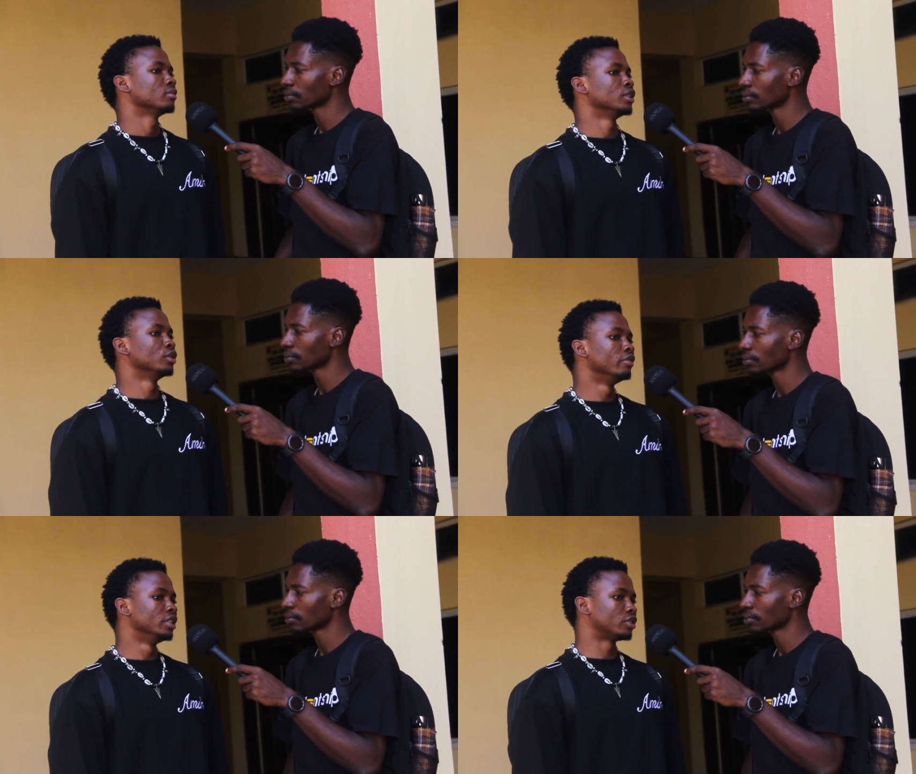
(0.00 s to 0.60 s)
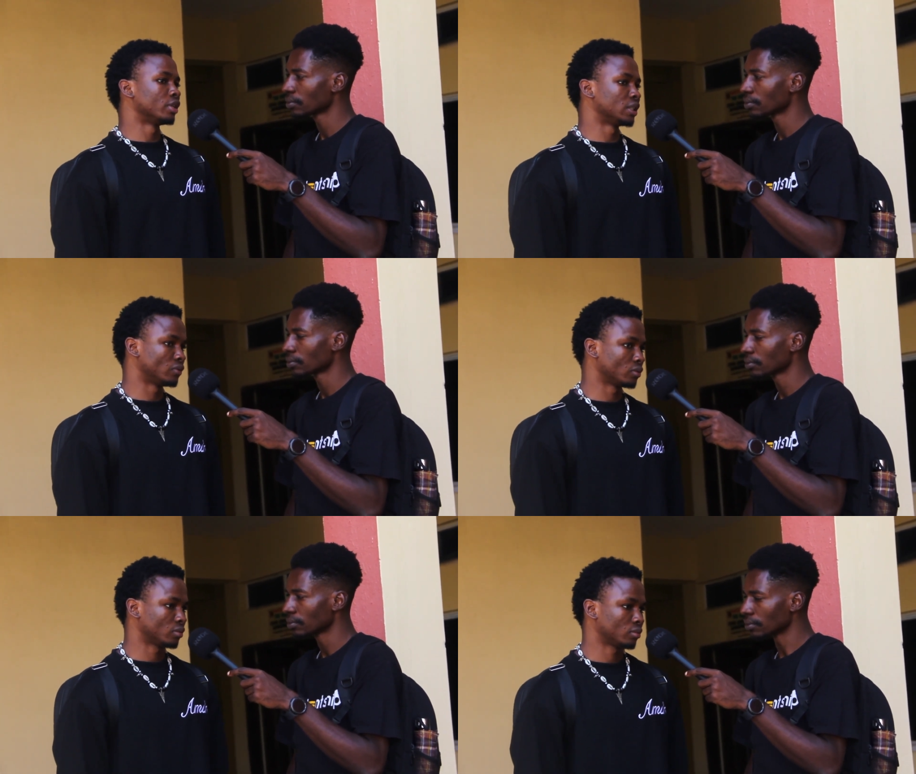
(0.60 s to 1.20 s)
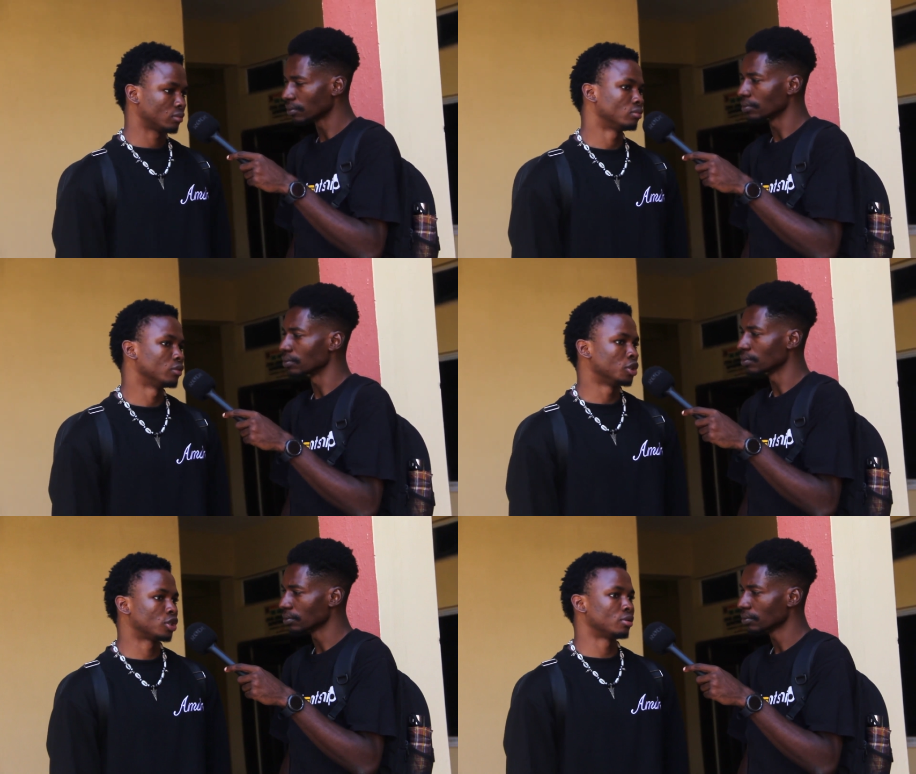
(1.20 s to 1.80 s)
Speaker 1: It's not really stressful,
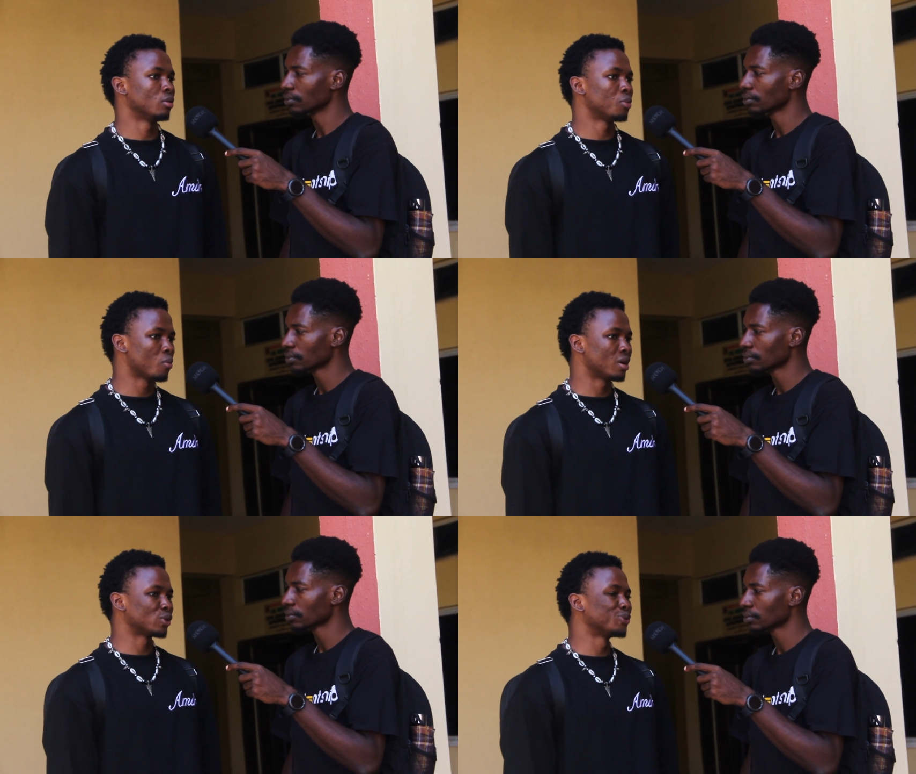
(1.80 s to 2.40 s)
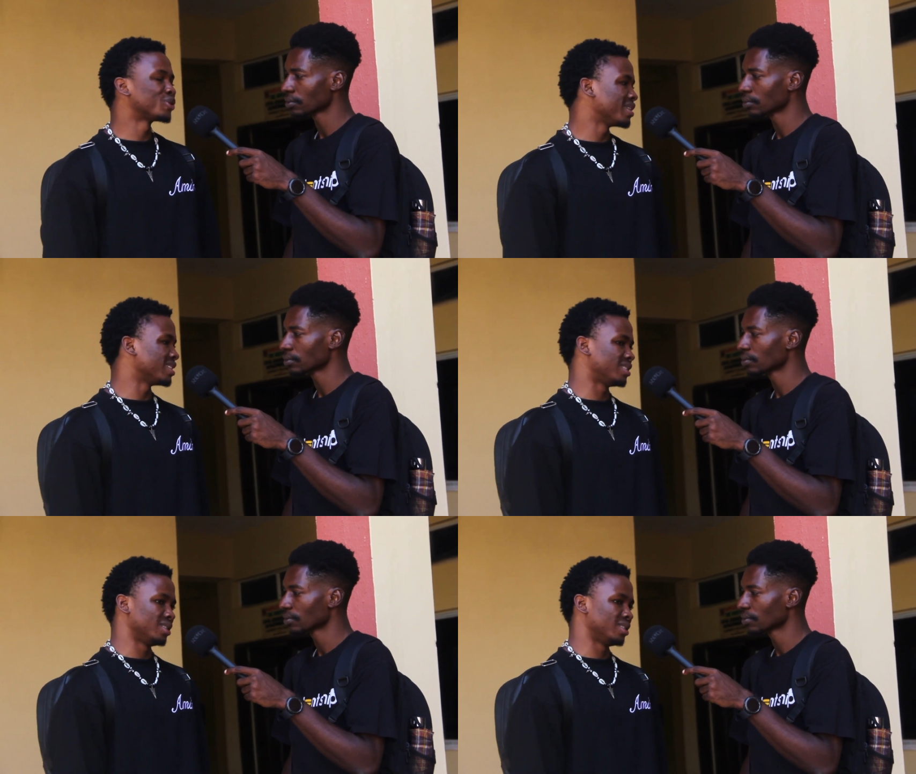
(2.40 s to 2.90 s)
but it's normal. My school stress